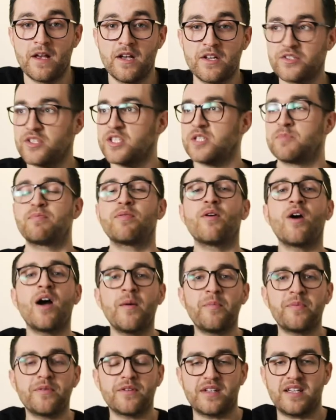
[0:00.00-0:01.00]
So this
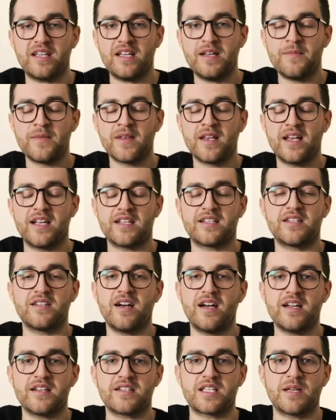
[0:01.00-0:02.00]
property is
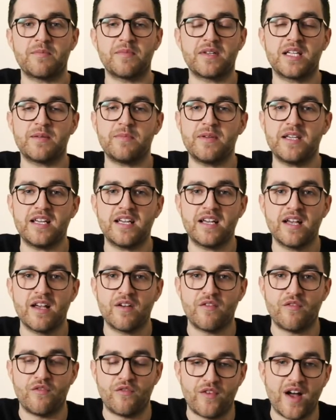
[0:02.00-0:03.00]
not something to be
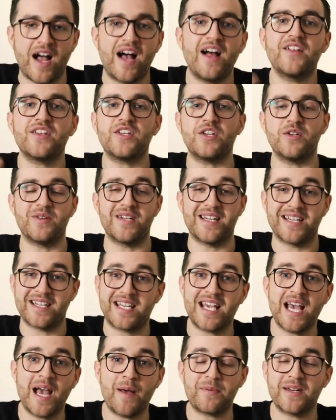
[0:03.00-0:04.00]
valued and
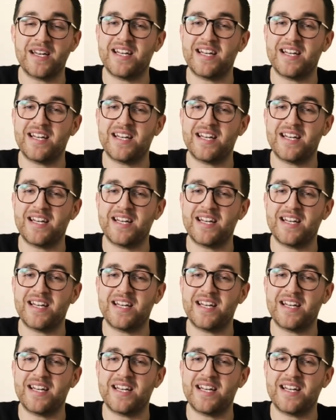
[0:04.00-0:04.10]
kept.